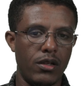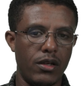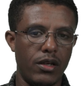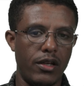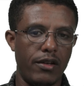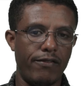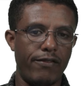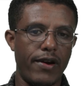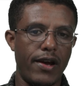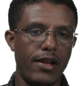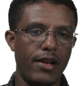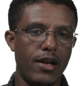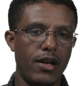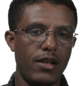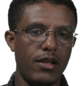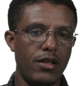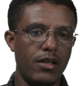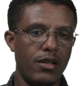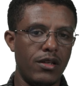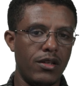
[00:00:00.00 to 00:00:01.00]
And
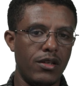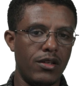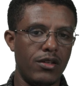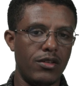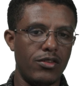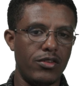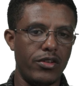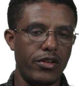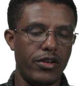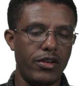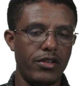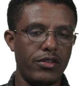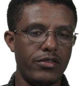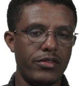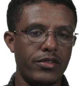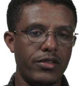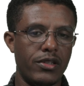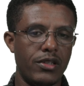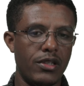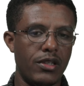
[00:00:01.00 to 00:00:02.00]
finally, there
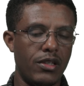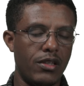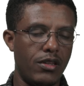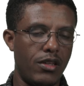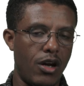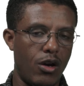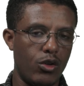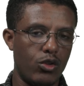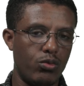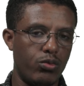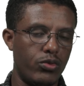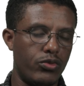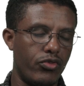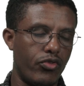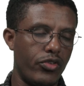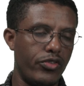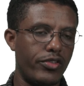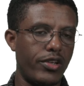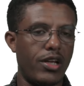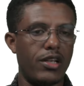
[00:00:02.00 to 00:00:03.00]
is the output
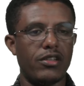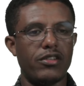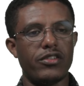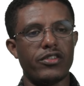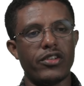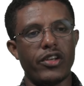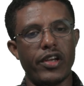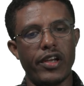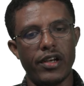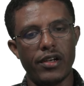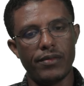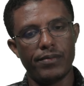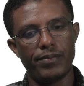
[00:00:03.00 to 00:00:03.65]
results here.